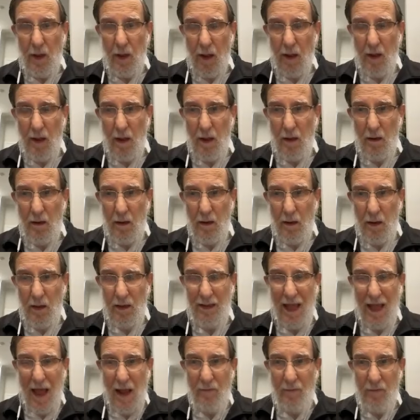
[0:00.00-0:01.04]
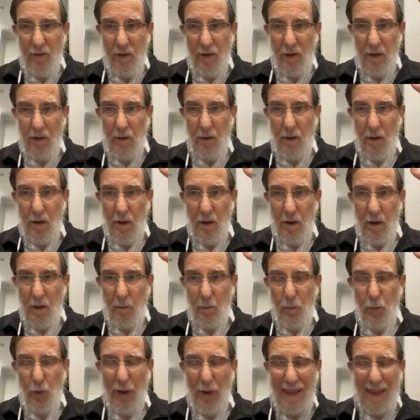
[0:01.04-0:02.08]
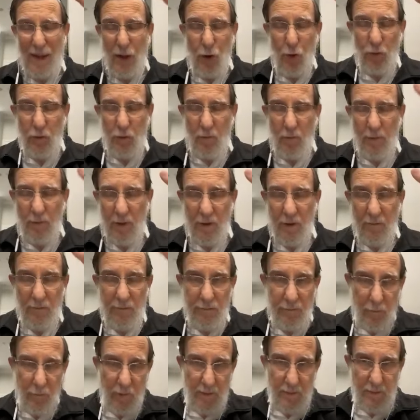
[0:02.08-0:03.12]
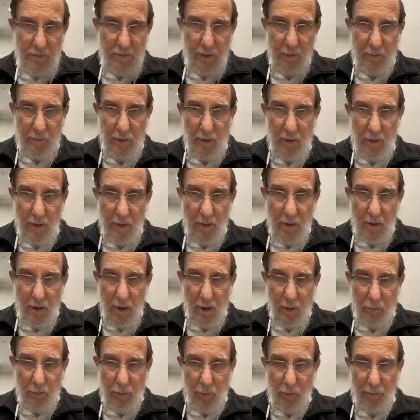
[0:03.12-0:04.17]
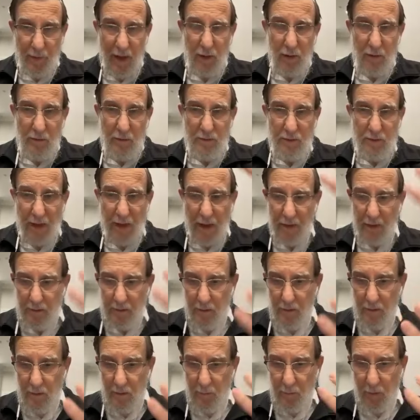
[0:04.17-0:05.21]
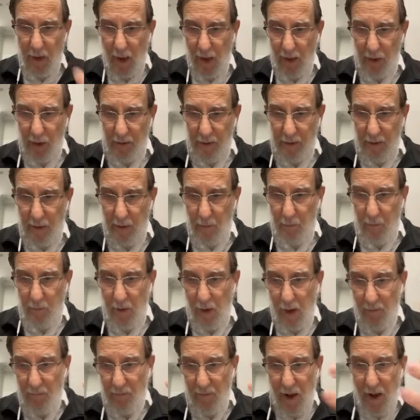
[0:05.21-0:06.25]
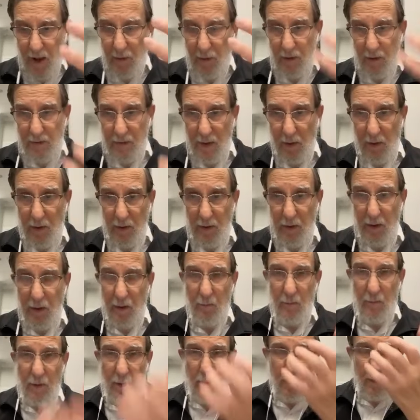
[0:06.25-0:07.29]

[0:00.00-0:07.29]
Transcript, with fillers: uh, enlivening, bringing into being force that uh, propels that Elohim, Havaya Elohim.